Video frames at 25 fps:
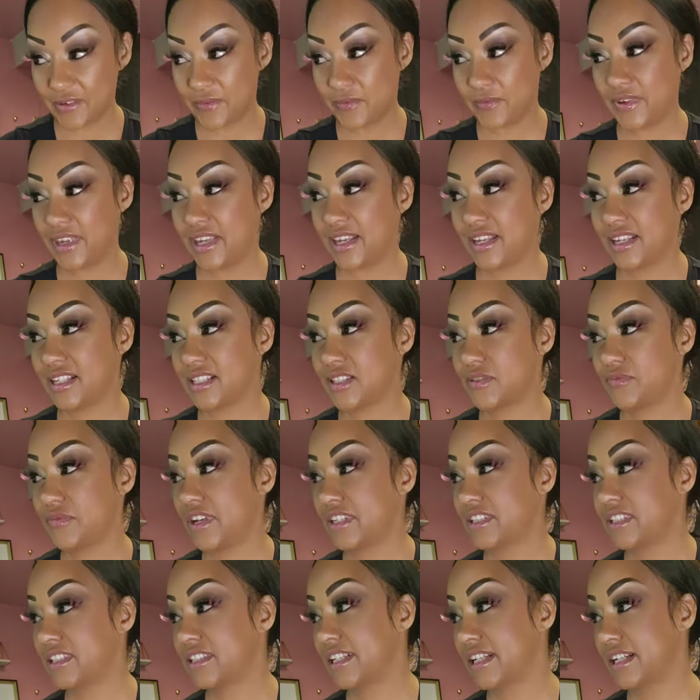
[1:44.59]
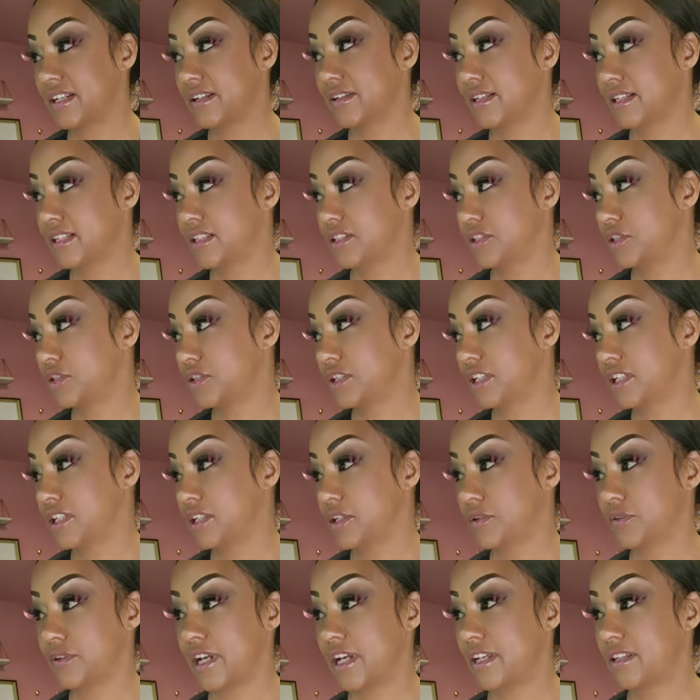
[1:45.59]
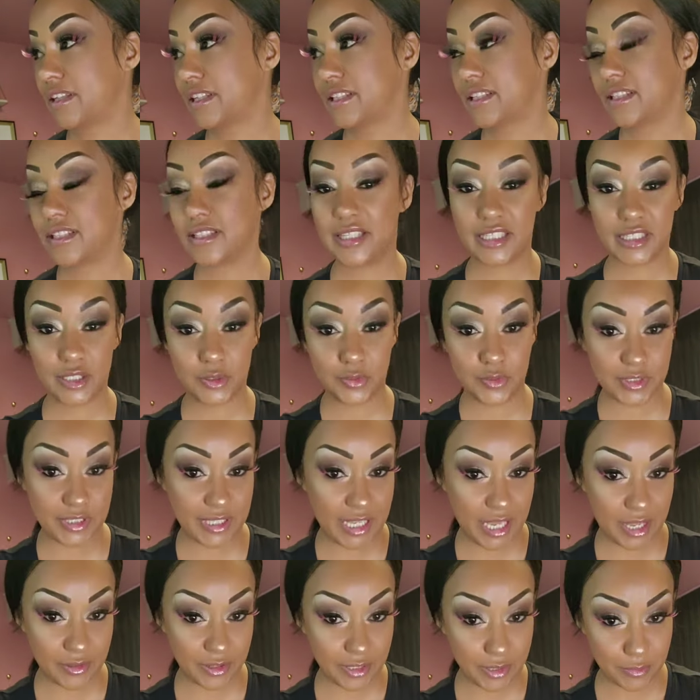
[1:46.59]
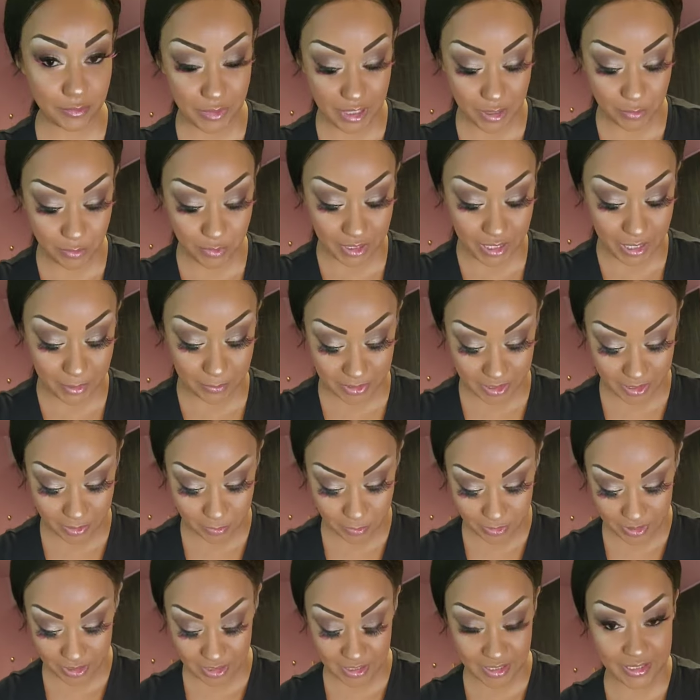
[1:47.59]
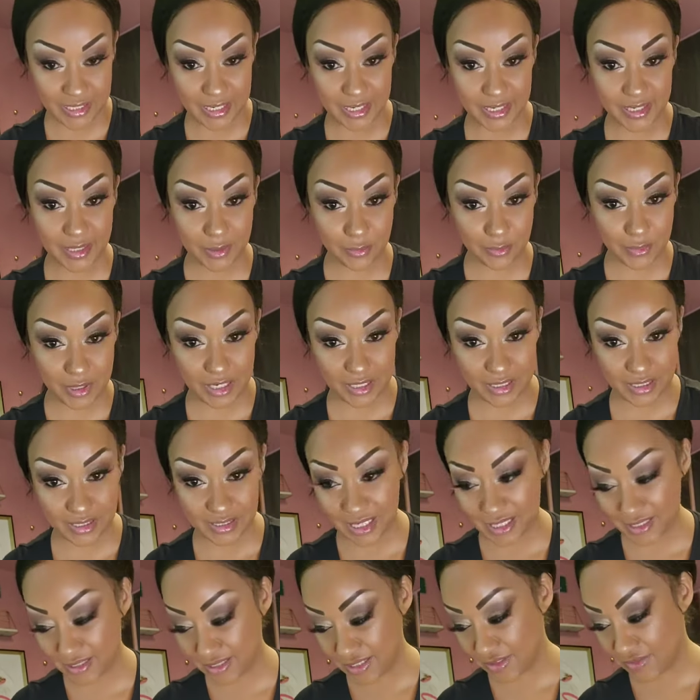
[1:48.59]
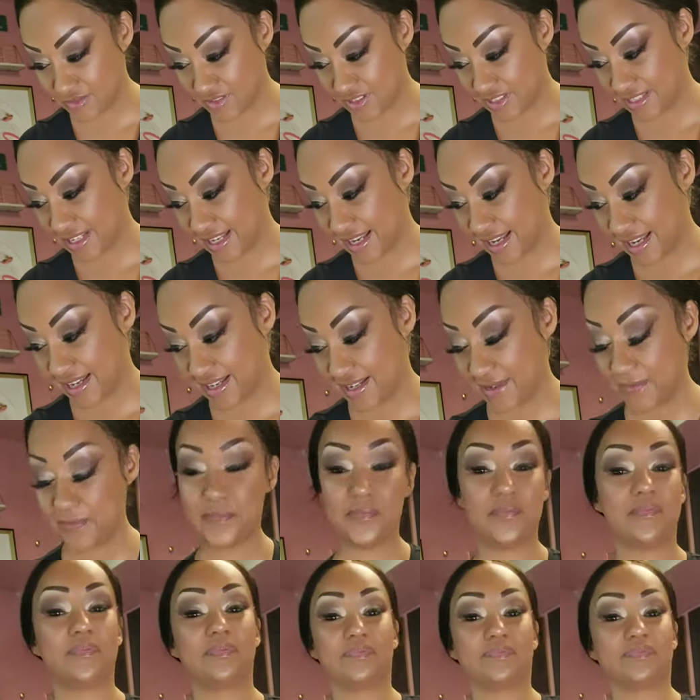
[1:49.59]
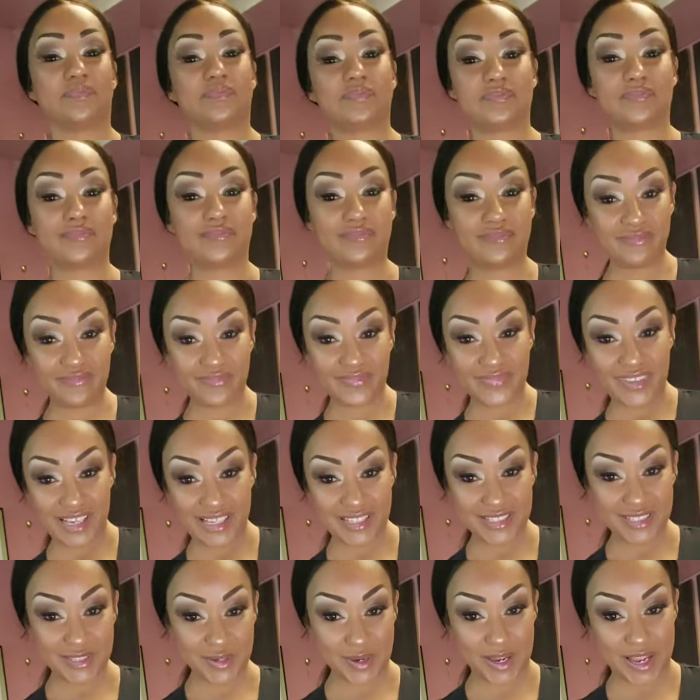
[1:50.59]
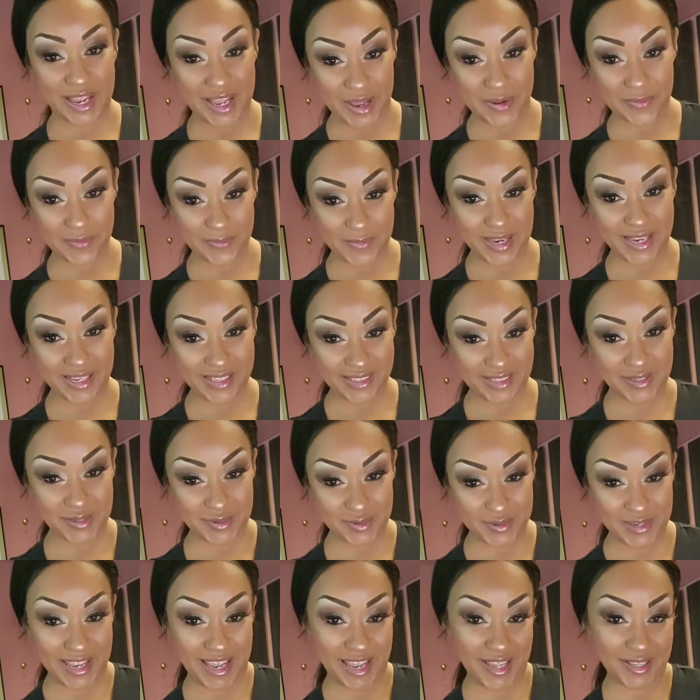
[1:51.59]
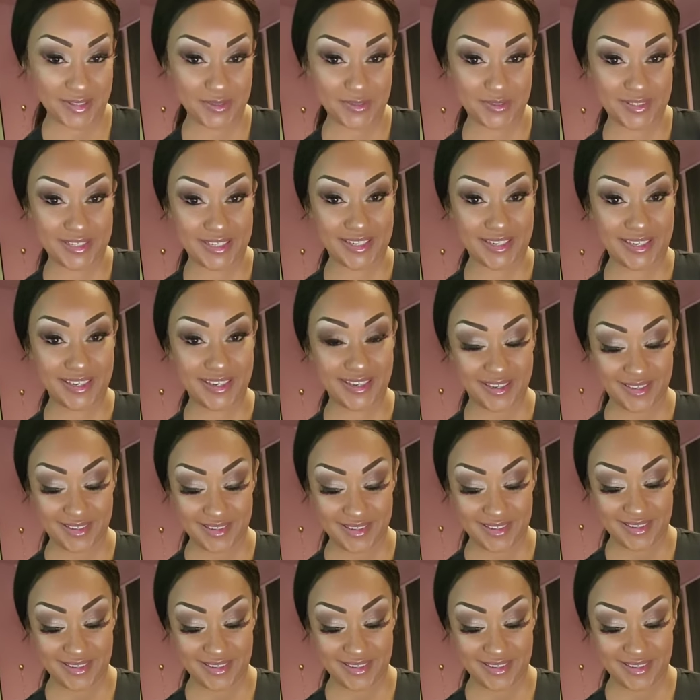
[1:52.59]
vegans, vegetarians, you can create this dish without the meat, but I'm gonna put steak in mine because I love steak. So I have my low calorie